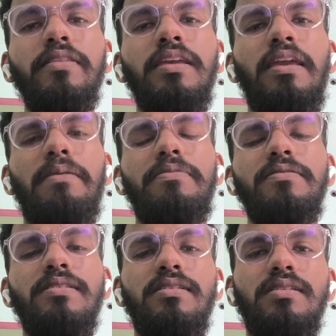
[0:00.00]

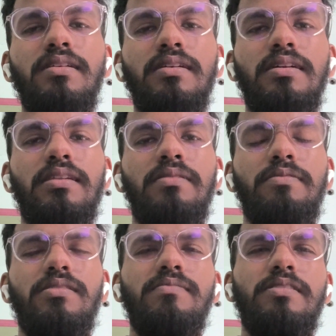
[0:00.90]
APIs are
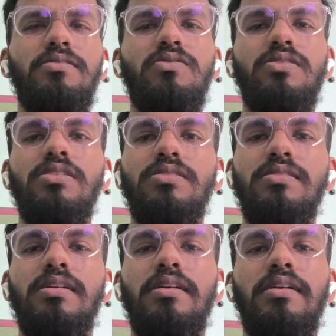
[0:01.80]
typically
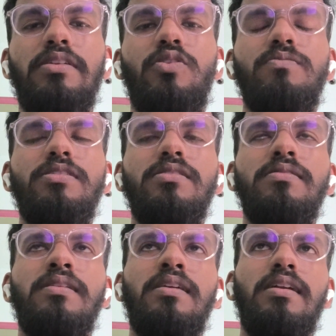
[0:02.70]
normally
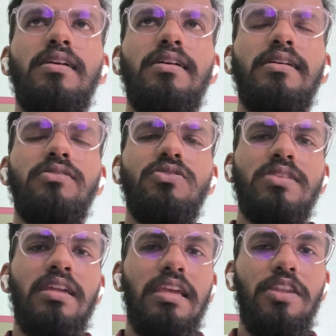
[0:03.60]
those
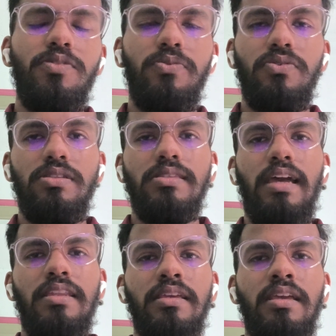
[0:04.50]
are endpoints
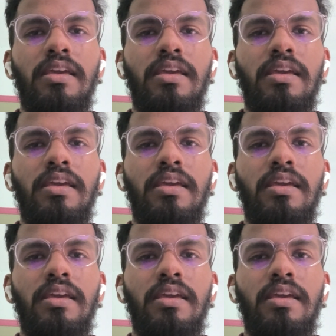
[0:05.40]
that